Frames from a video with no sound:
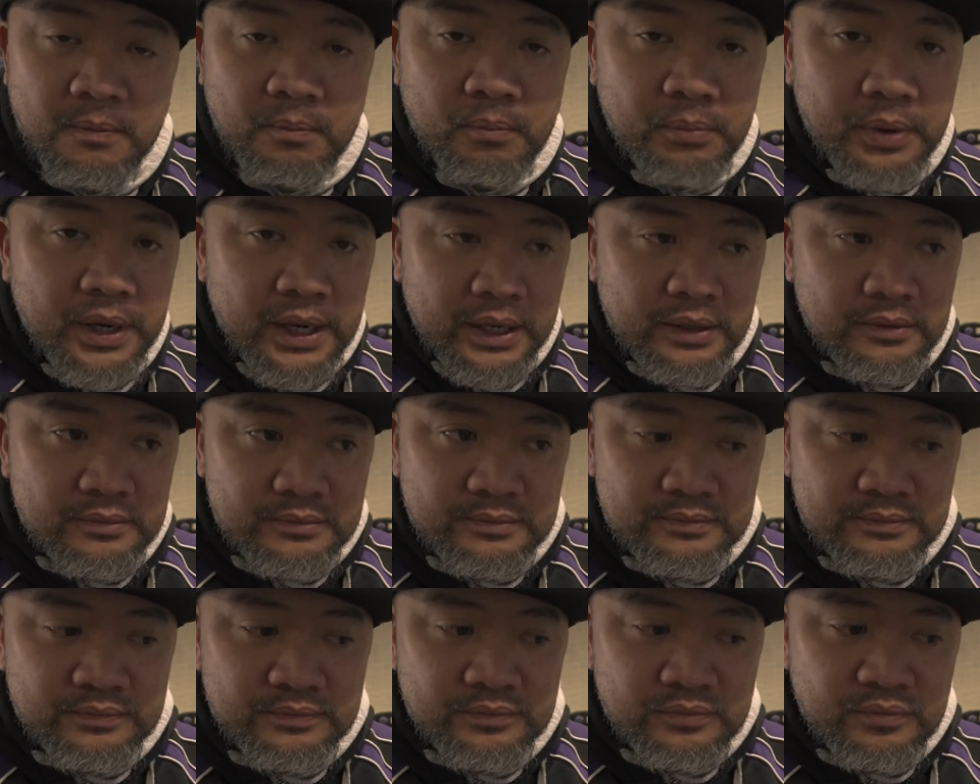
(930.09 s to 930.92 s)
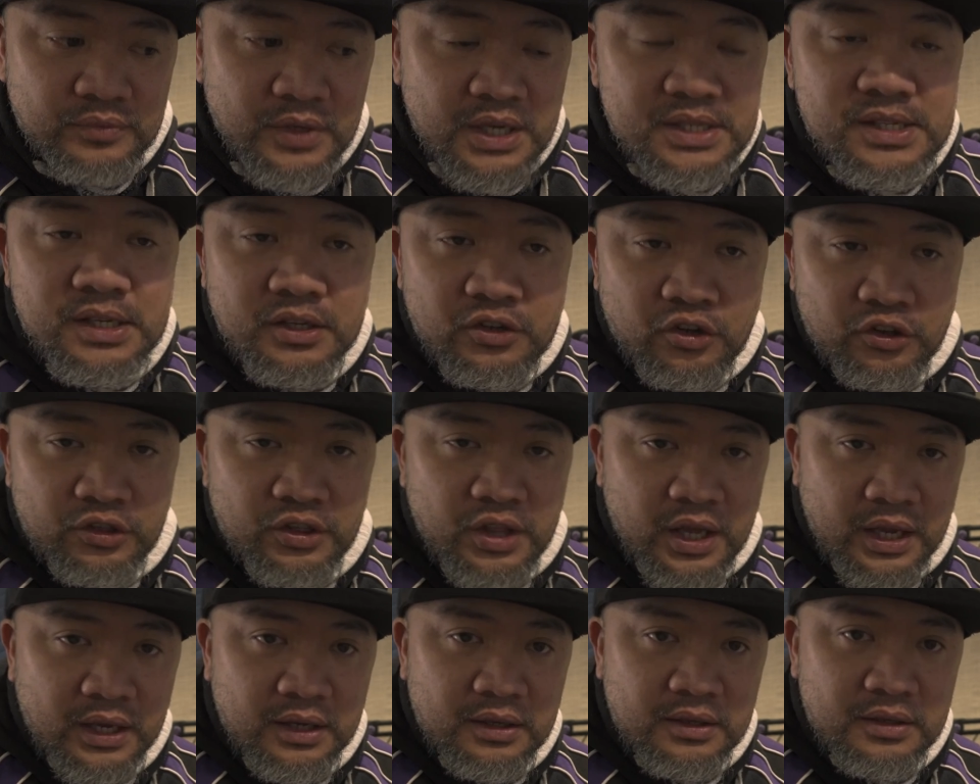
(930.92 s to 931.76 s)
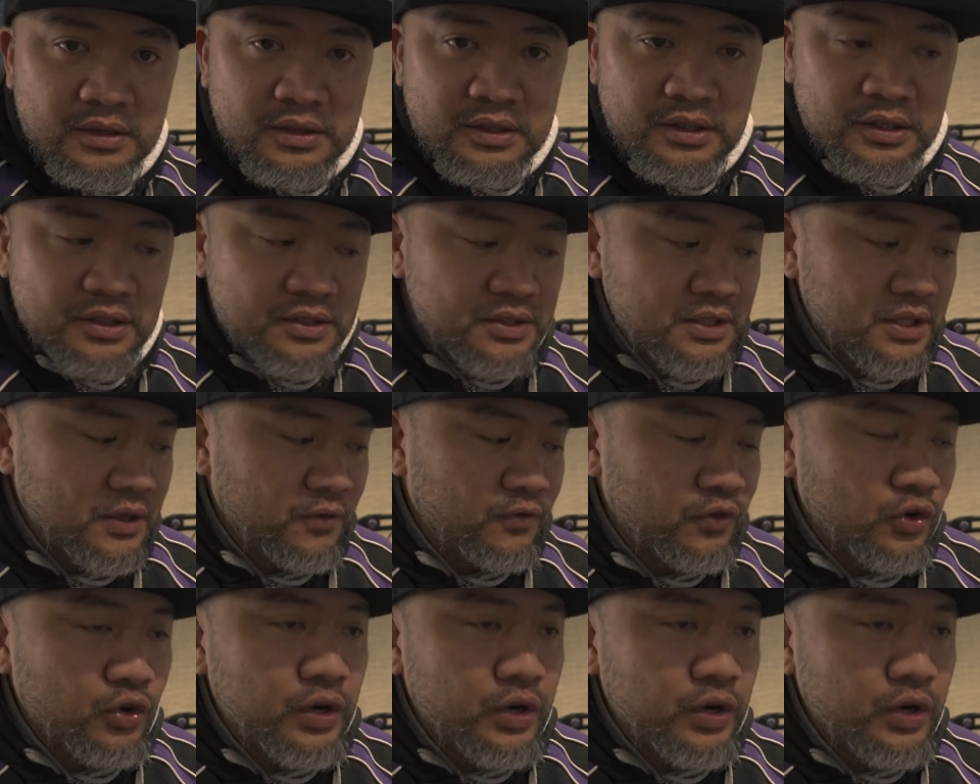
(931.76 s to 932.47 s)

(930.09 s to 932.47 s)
but that's a good thing, because if